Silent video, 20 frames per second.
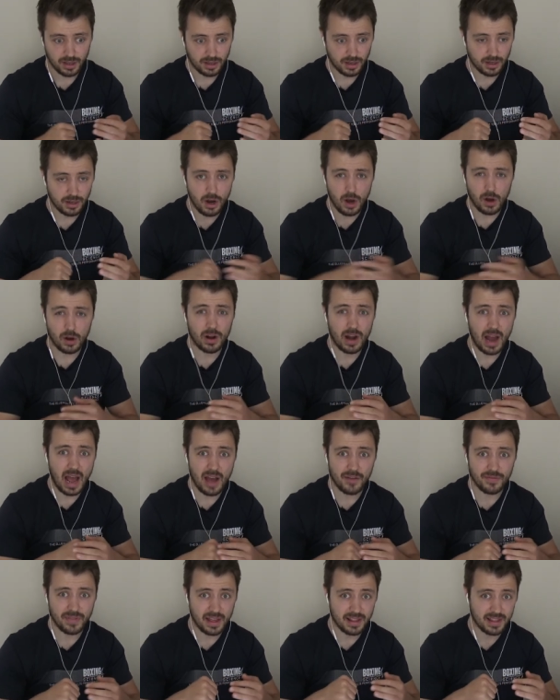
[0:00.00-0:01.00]
you're not going to
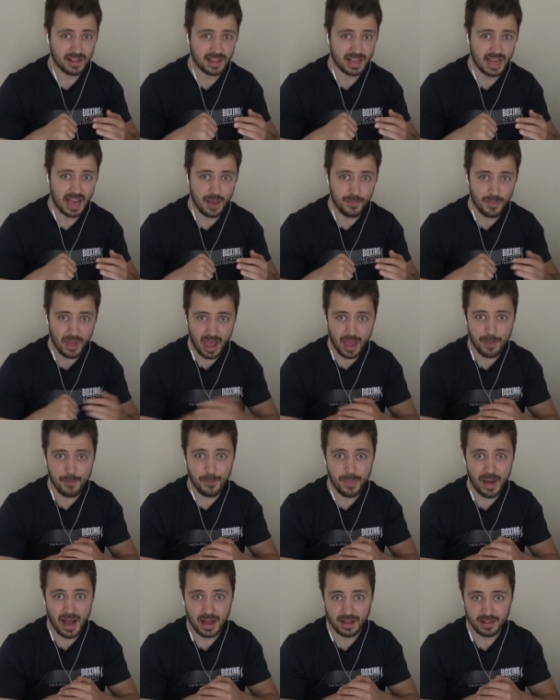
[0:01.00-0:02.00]
have that same
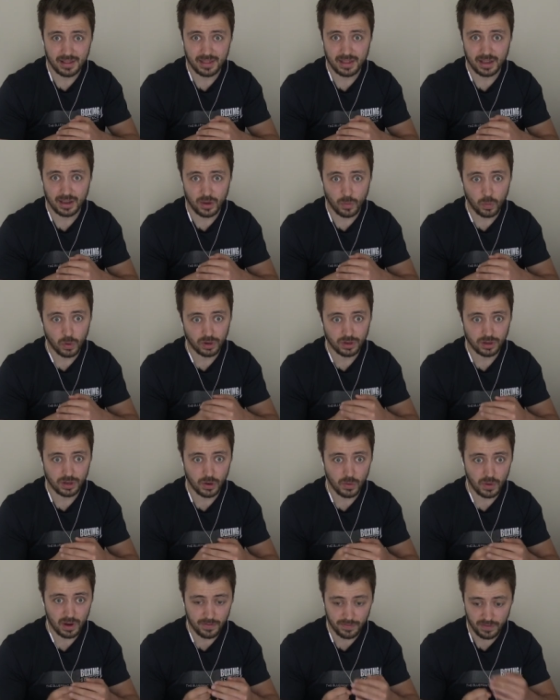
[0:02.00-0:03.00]
impact that you would
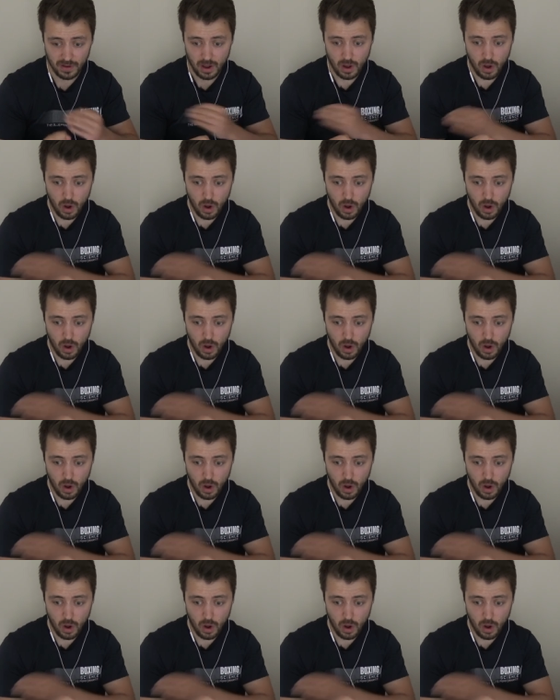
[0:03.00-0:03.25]
do if